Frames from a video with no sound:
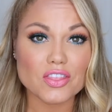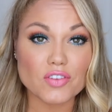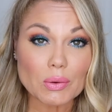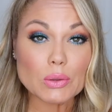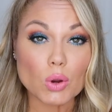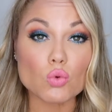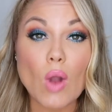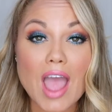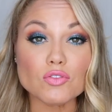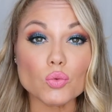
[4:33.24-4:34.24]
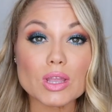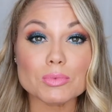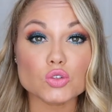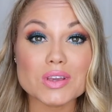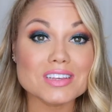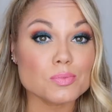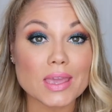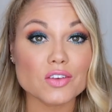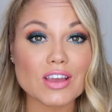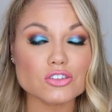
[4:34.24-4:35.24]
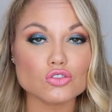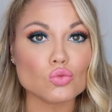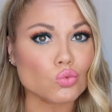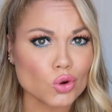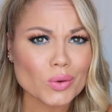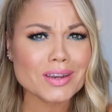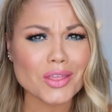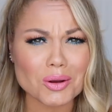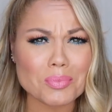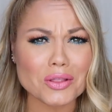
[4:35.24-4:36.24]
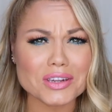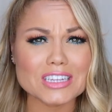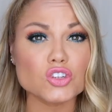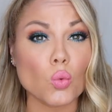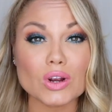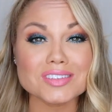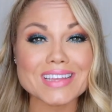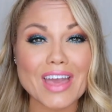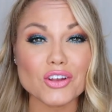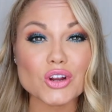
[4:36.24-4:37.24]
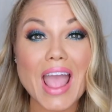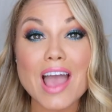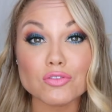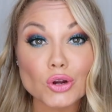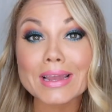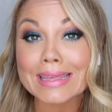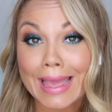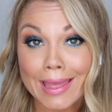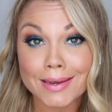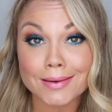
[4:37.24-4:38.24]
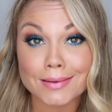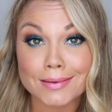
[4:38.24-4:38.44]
the very real rivalry between these main eventers ruined their ability to work together ever again?